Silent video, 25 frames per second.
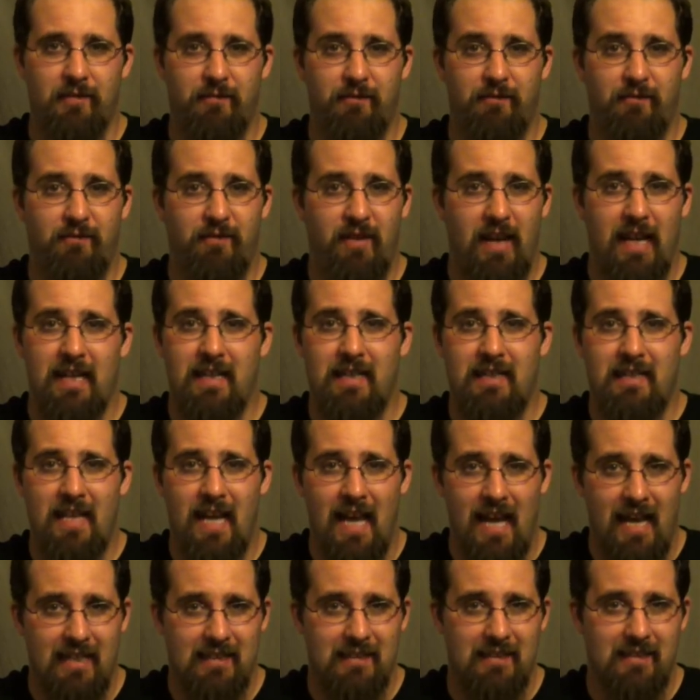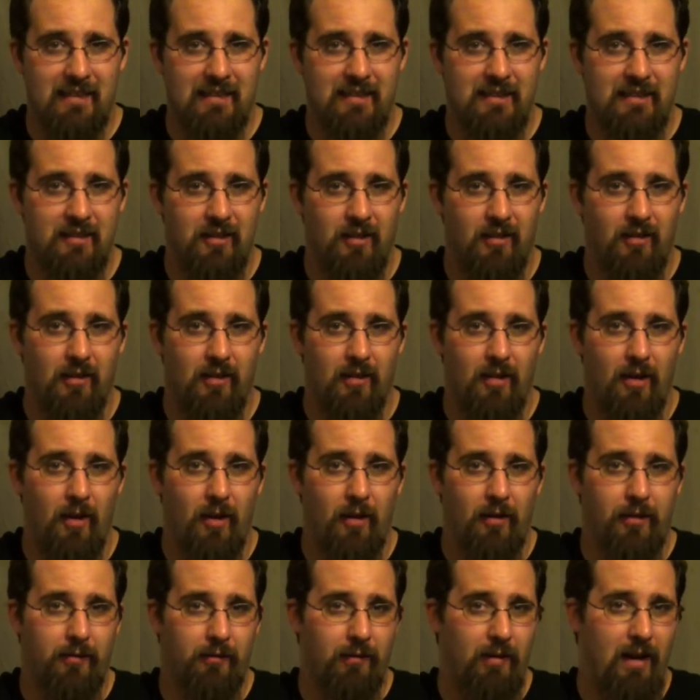fantastic song
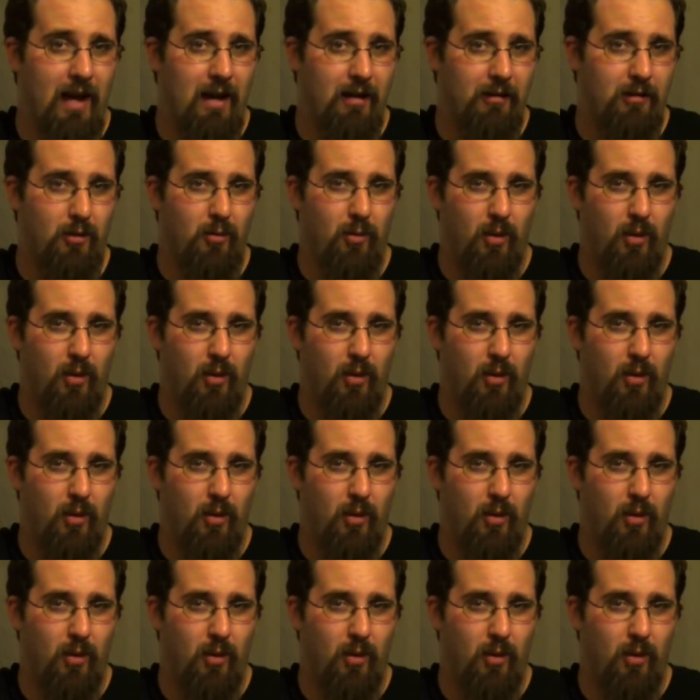all throughout.